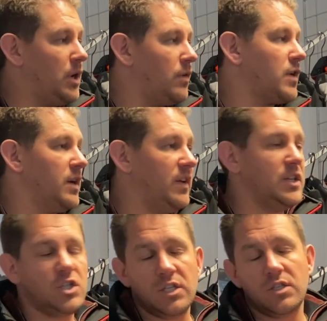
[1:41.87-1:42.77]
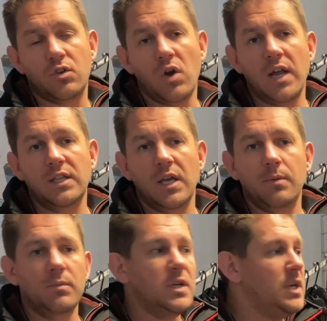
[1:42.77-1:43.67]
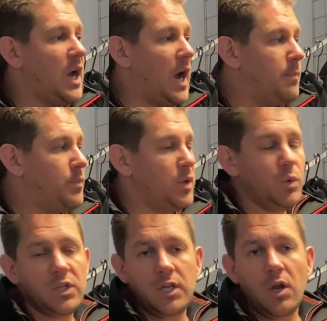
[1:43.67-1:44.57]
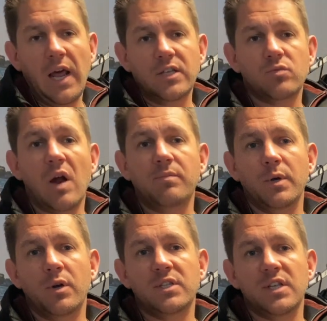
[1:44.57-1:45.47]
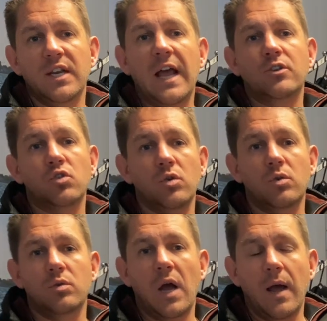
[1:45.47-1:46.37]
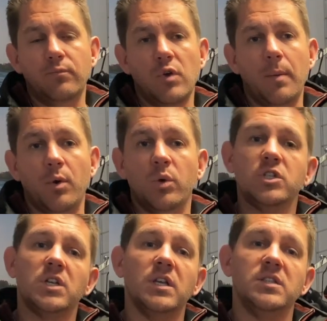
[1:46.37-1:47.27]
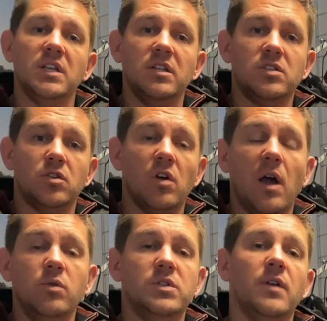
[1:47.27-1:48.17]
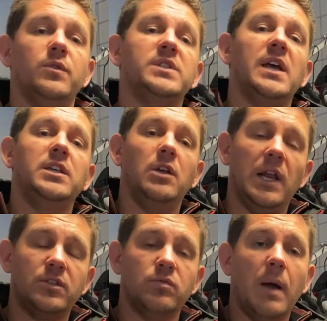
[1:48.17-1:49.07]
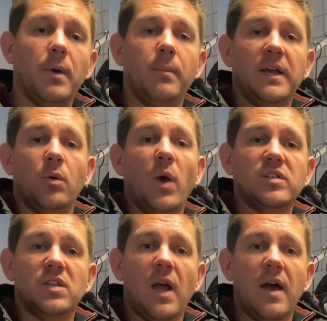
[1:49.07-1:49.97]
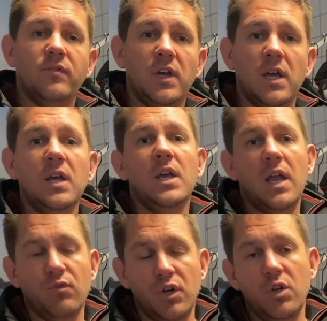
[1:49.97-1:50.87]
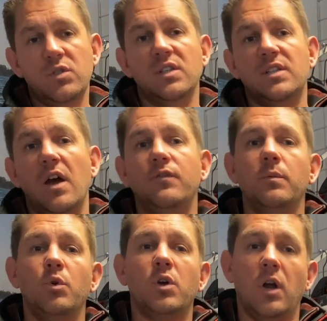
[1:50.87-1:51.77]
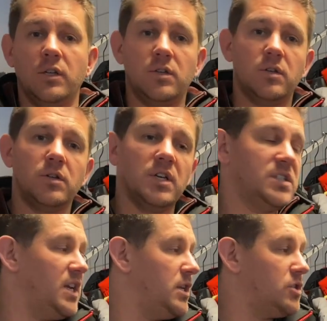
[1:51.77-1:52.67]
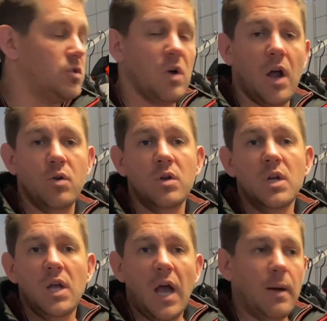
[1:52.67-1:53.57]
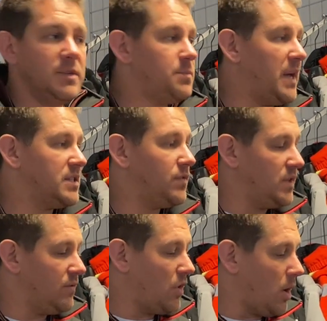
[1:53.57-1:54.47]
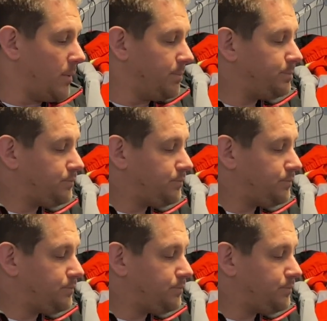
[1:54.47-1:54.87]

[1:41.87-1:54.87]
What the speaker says: kind of energy to create them. But with the Yulex Rubber, it's a natural rubber which continues to grow. So if we take Yulex Rubber, make a wetsuit out of it, it renews itself and will kind of continue to grow. It's better for the environment.